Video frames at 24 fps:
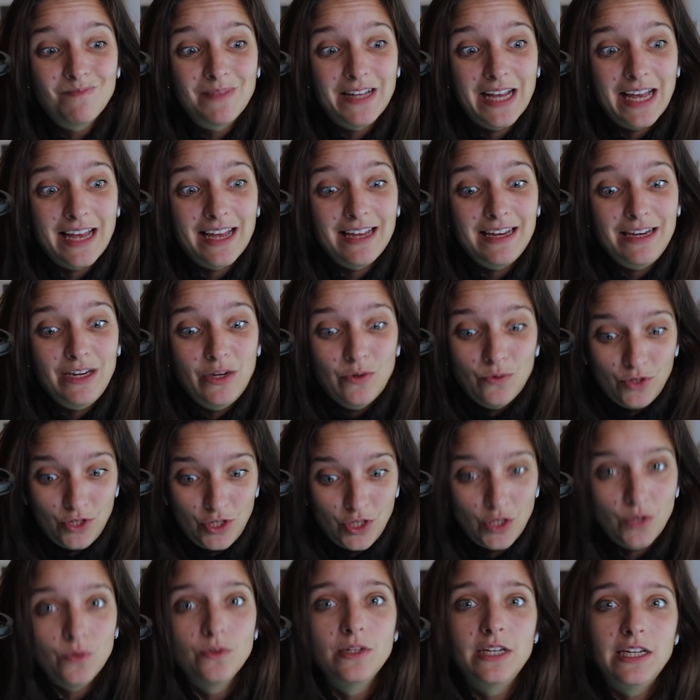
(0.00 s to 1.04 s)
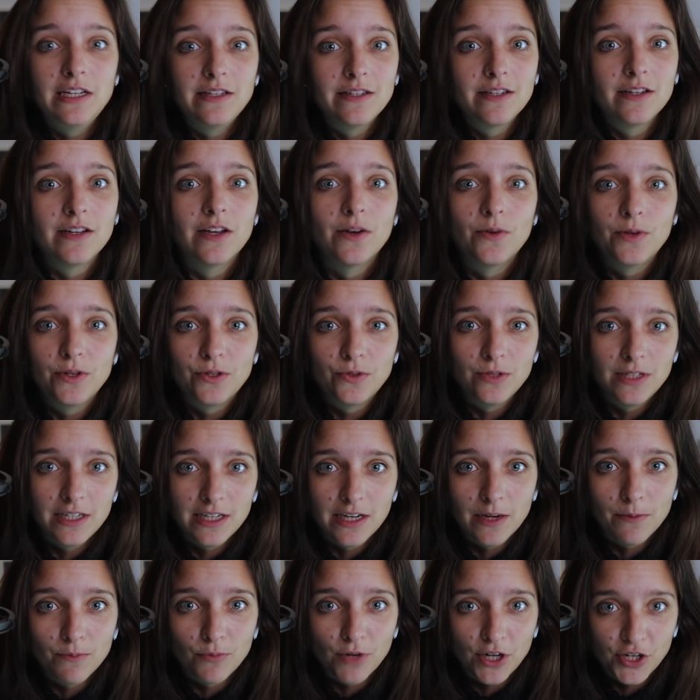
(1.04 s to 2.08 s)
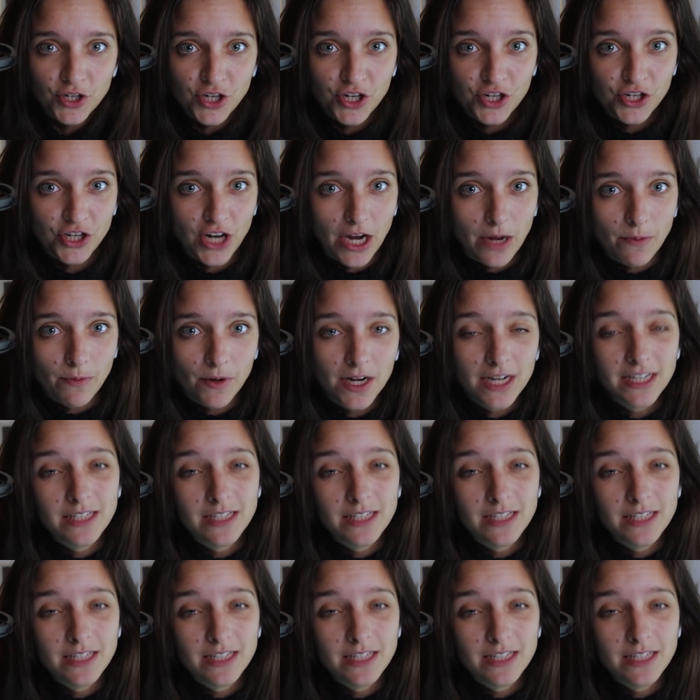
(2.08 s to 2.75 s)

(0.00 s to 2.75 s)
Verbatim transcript: that you do need to go into a decompression chamber,